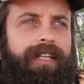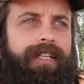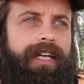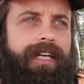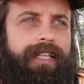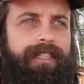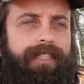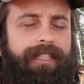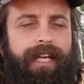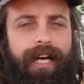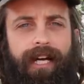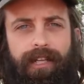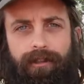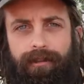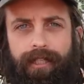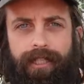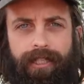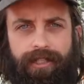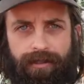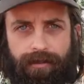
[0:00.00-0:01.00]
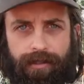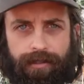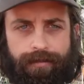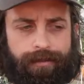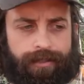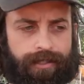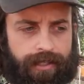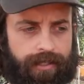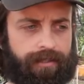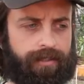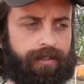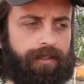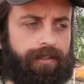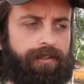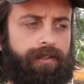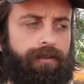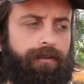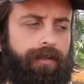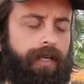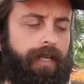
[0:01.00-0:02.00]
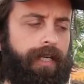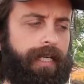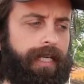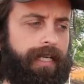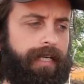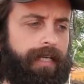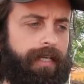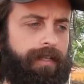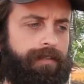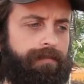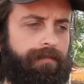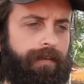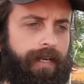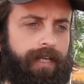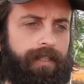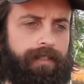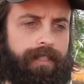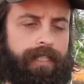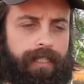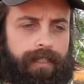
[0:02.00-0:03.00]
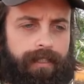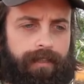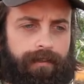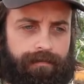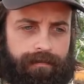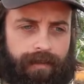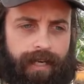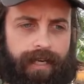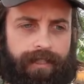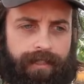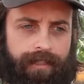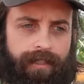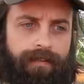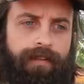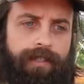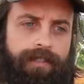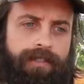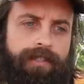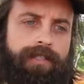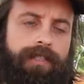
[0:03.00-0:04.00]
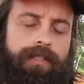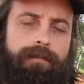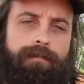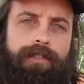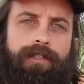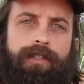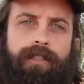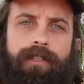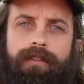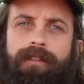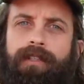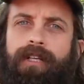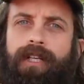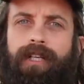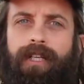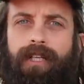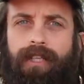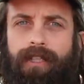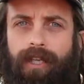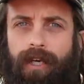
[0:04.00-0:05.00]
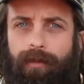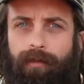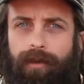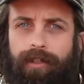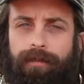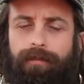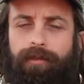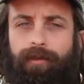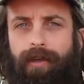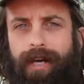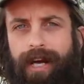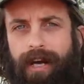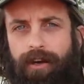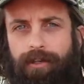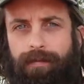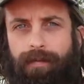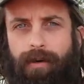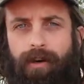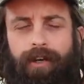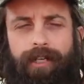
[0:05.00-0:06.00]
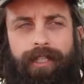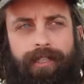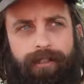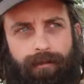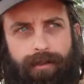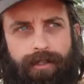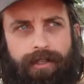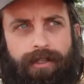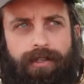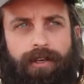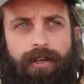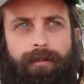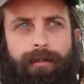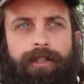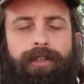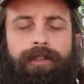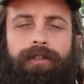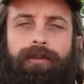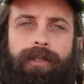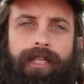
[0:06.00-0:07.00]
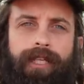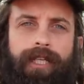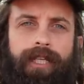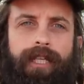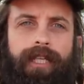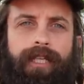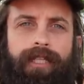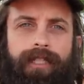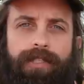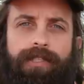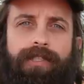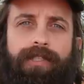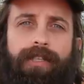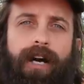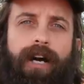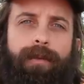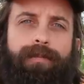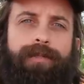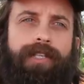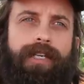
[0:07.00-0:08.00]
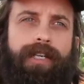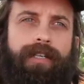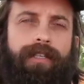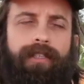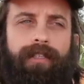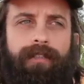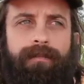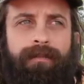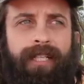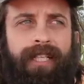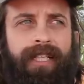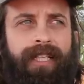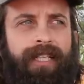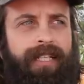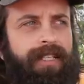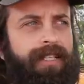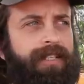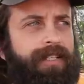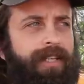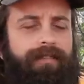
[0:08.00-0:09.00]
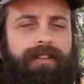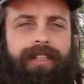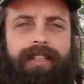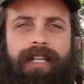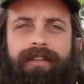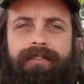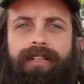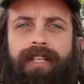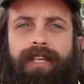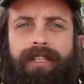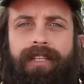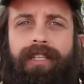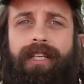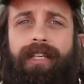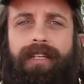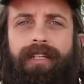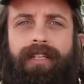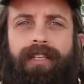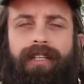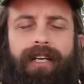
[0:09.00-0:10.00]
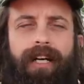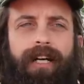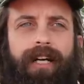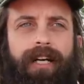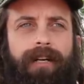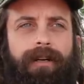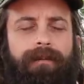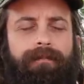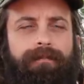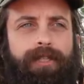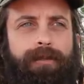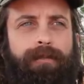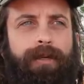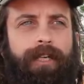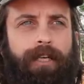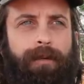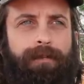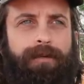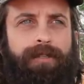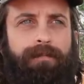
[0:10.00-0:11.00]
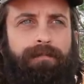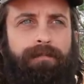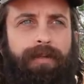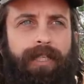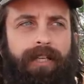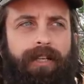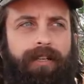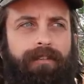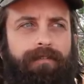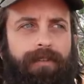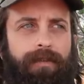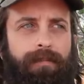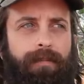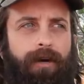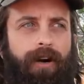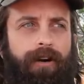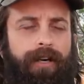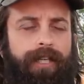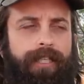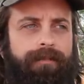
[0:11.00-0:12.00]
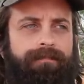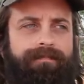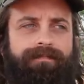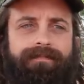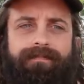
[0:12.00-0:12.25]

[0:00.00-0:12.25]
at the gallery and he's always resistant to it and finally the friend convinces him to come with him to a house party twists his arm into doing it and he stops at a 7-eleven i think uh, to pick up some beer for the party